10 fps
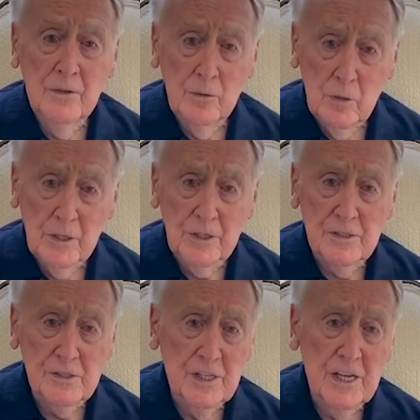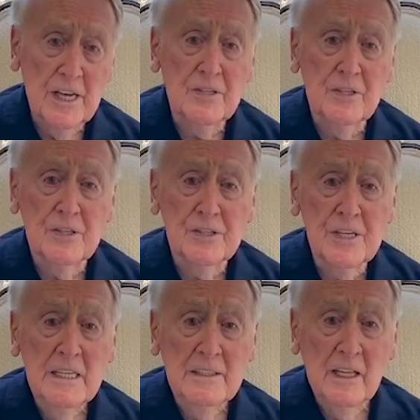The workers, the ushers,
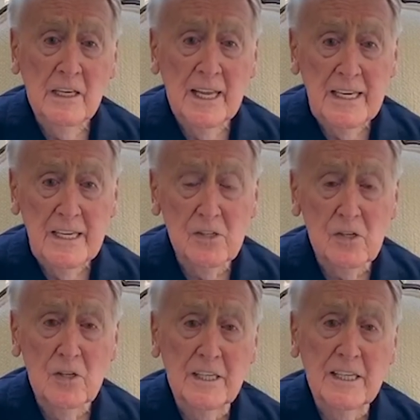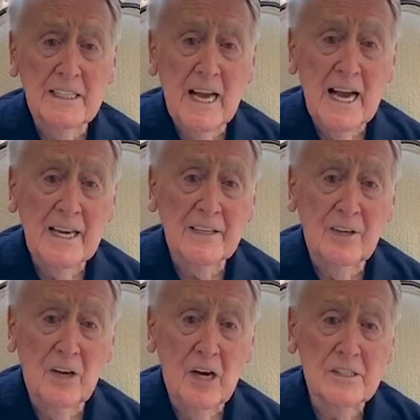the ladies cooking the hot
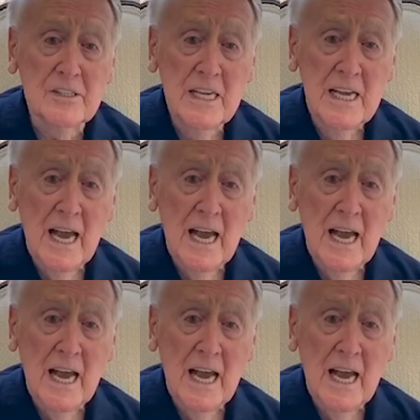dogs.